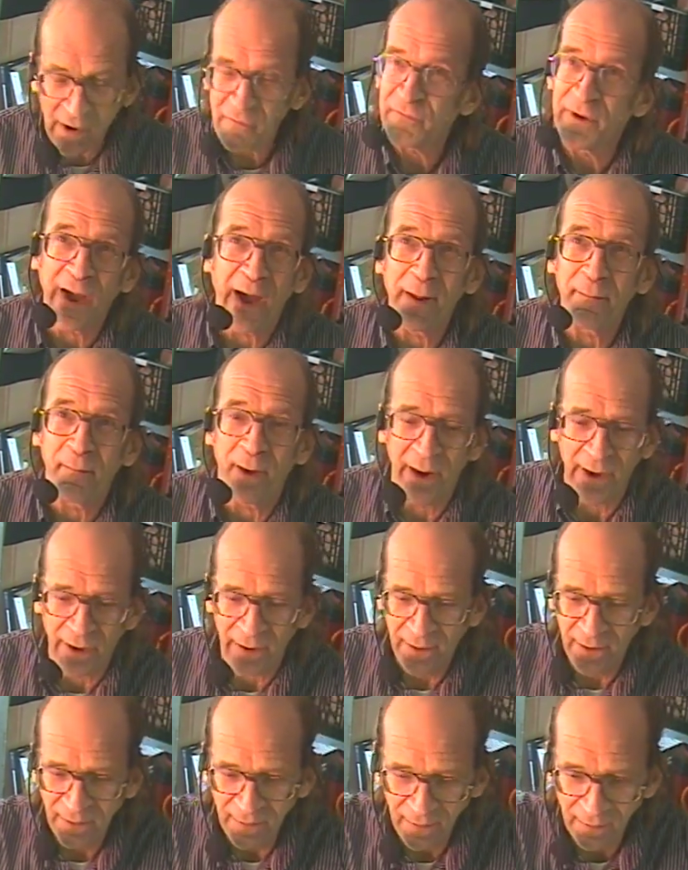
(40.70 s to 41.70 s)
got my
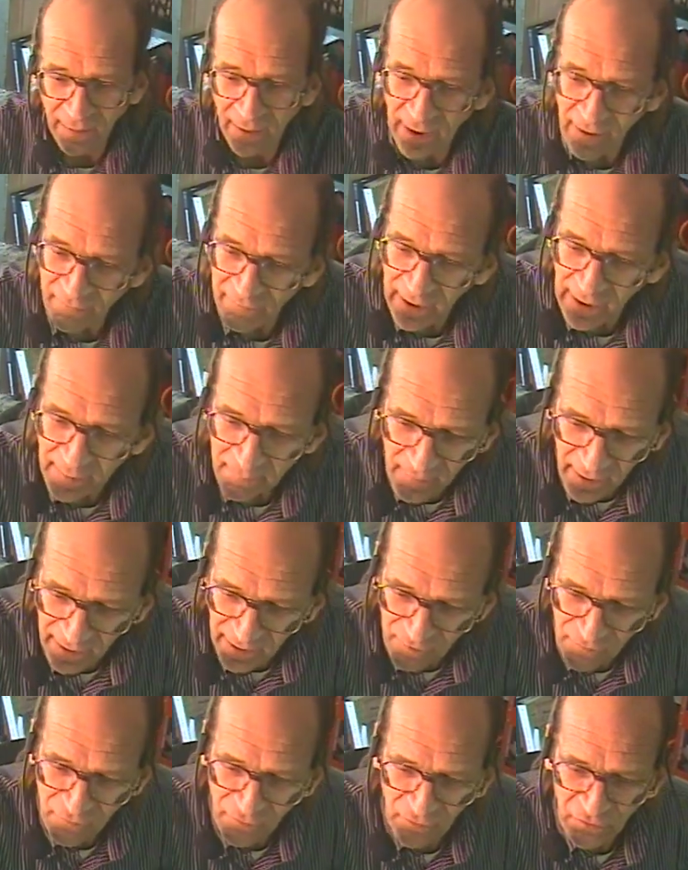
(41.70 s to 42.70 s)

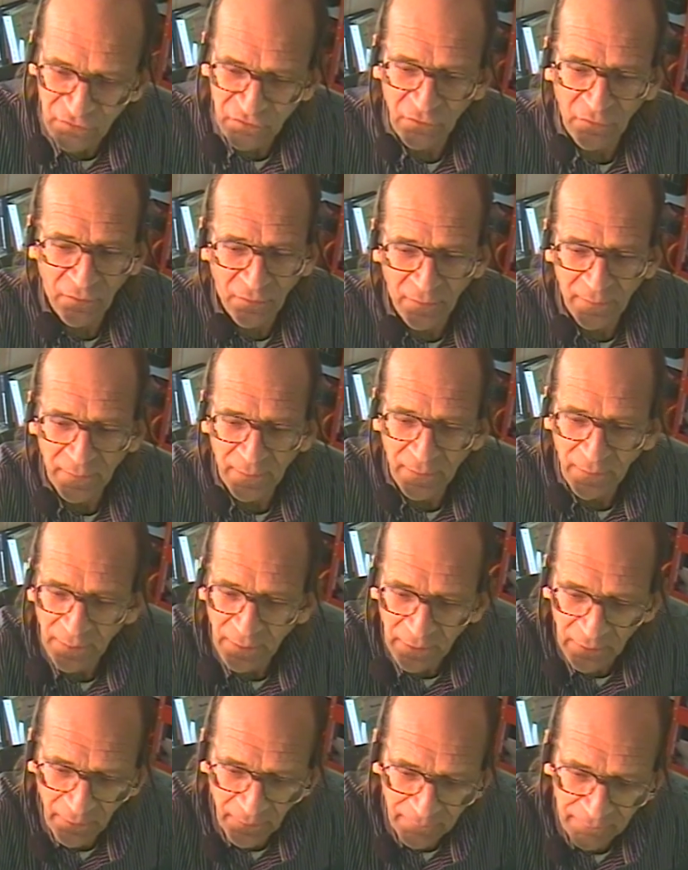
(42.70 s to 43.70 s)
official
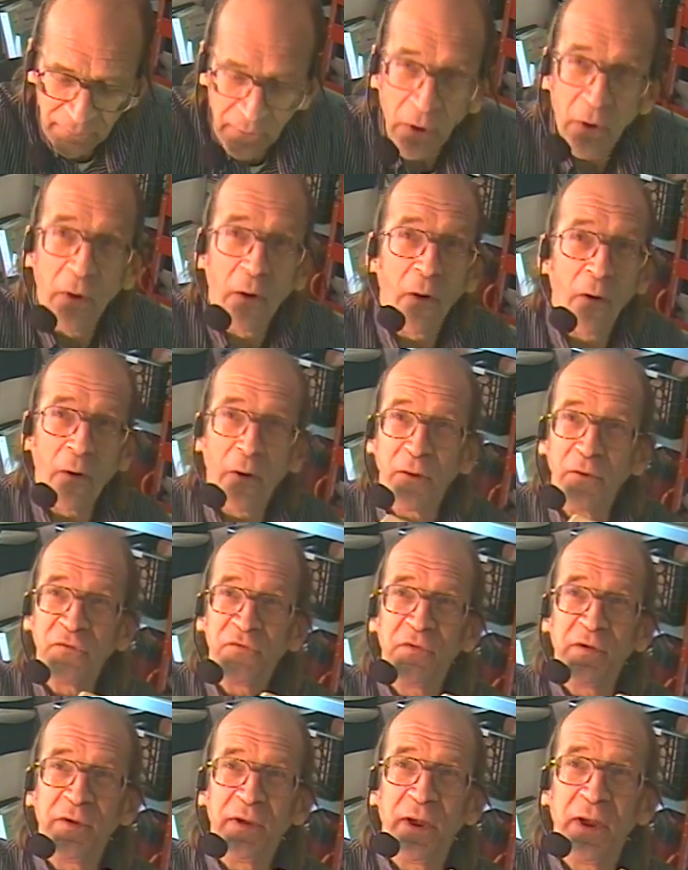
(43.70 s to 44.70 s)

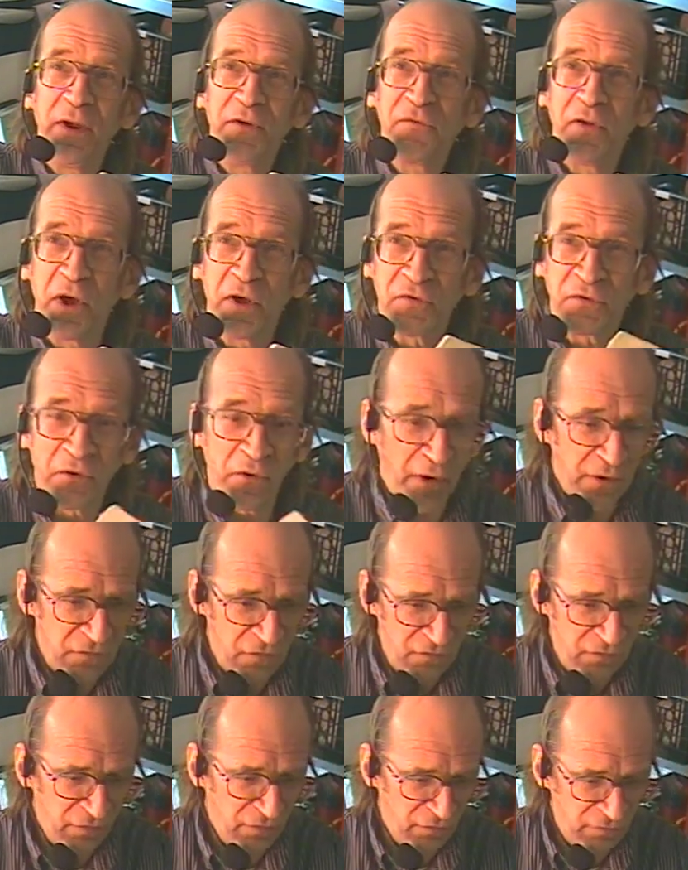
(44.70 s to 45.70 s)
RCA test
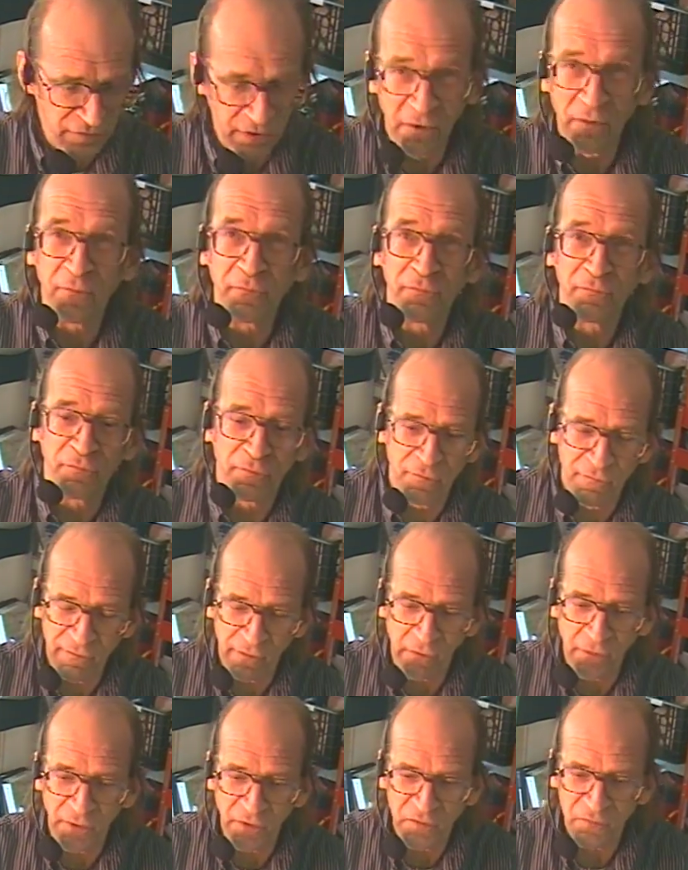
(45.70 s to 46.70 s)
cartridges, for
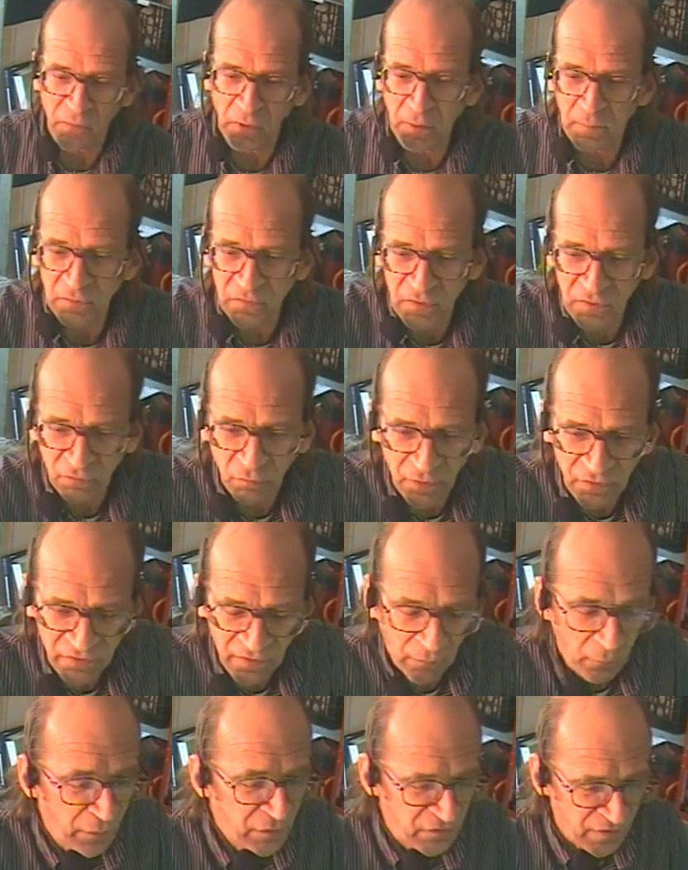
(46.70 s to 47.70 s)
various purposes,
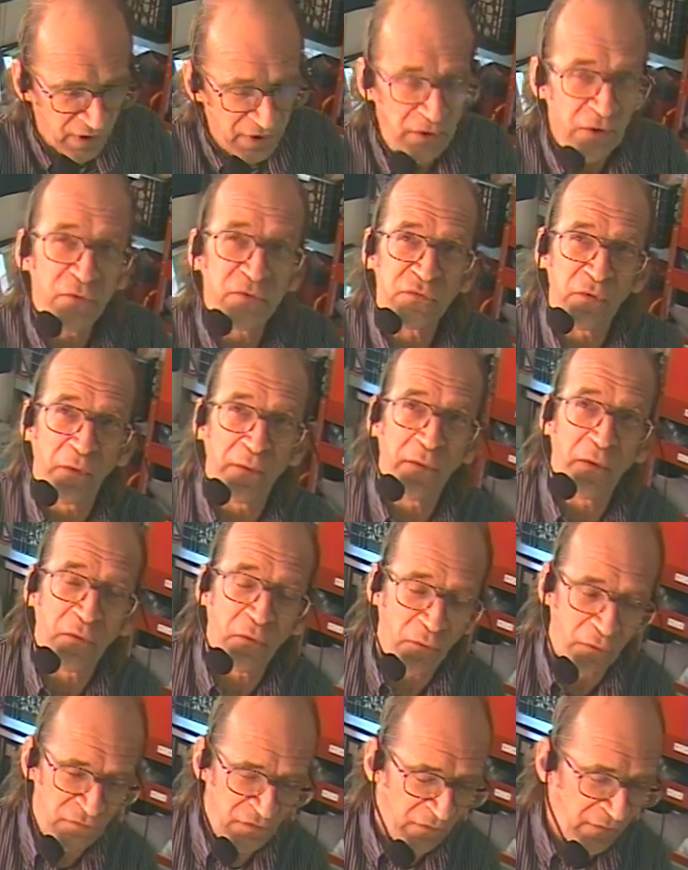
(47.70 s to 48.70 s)
which I use during the
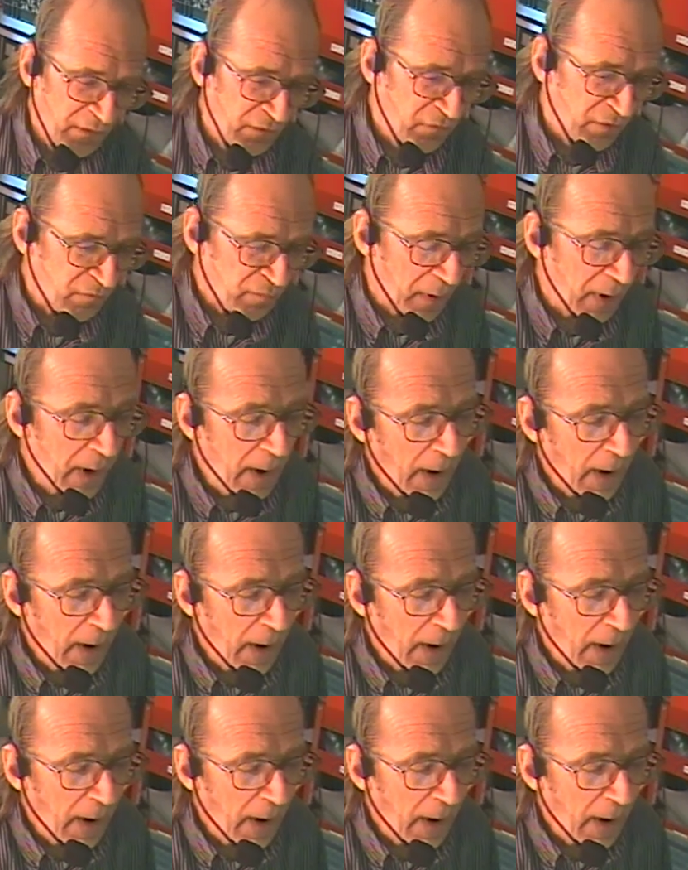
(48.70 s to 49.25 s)
course of the adjustment.